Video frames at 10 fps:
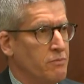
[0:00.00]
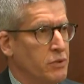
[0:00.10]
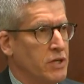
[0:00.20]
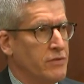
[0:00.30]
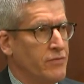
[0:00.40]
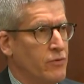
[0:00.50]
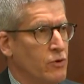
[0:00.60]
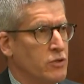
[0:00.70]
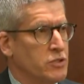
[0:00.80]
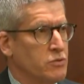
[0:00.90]
blunt
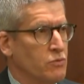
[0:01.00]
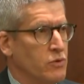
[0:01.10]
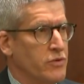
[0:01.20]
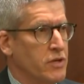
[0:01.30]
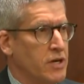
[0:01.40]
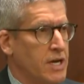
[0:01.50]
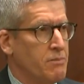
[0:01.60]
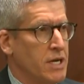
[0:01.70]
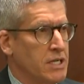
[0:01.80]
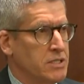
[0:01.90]
force with a high
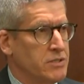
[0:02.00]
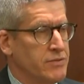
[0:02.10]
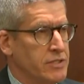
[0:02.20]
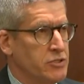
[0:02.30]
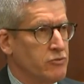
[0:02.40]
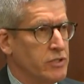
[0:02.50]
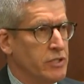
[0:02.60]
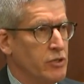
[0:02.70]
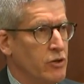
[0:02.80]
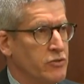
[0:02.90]
mechanism of injury.
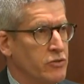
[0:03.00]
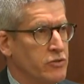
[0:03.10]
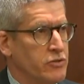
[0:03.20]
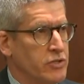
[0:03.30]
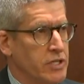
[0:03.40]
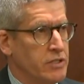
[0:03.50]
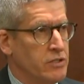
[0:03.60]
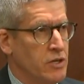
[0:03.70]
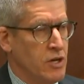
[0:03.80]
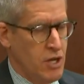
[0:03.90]
He also
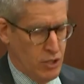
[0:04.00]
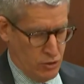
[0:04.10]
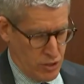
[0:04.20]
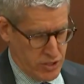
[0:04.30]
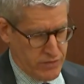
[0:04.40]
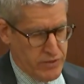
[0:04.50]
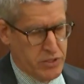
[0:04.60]
sustained loss of